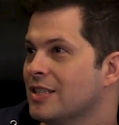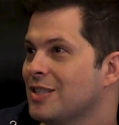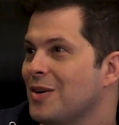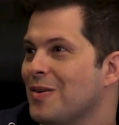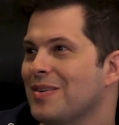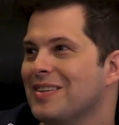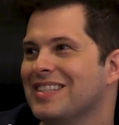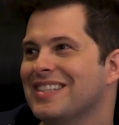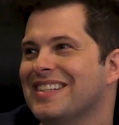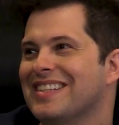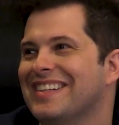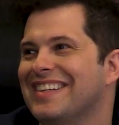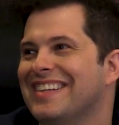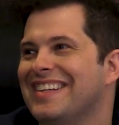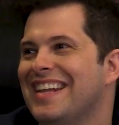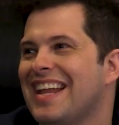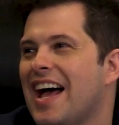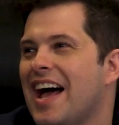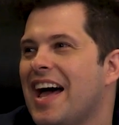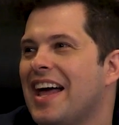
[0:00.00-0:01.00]
So it's
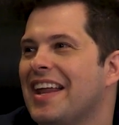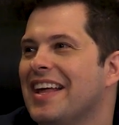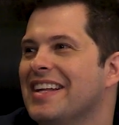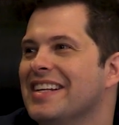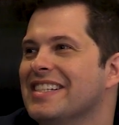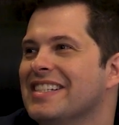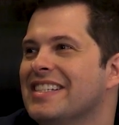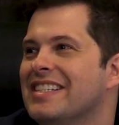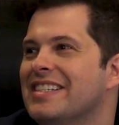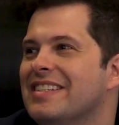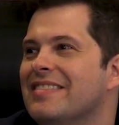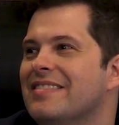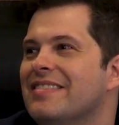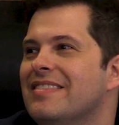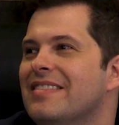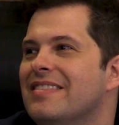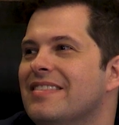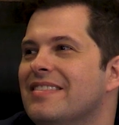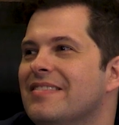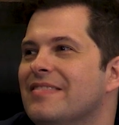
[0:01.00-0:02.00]
not as
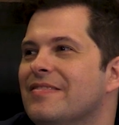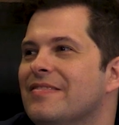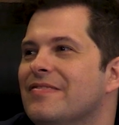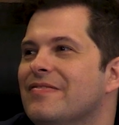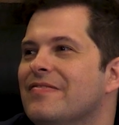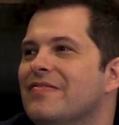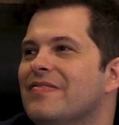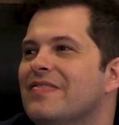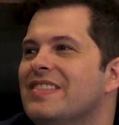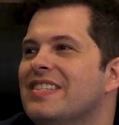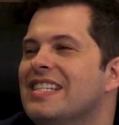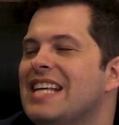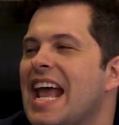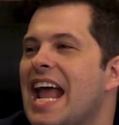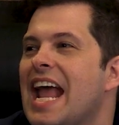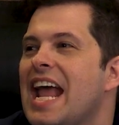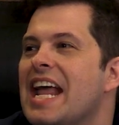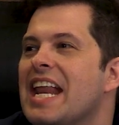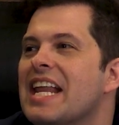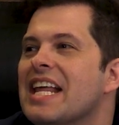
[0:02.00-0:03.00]

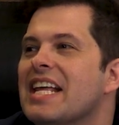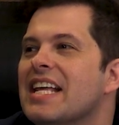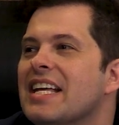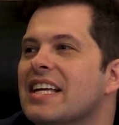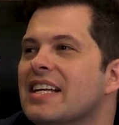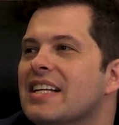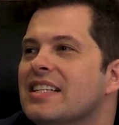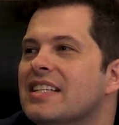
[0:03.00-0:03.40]
dated.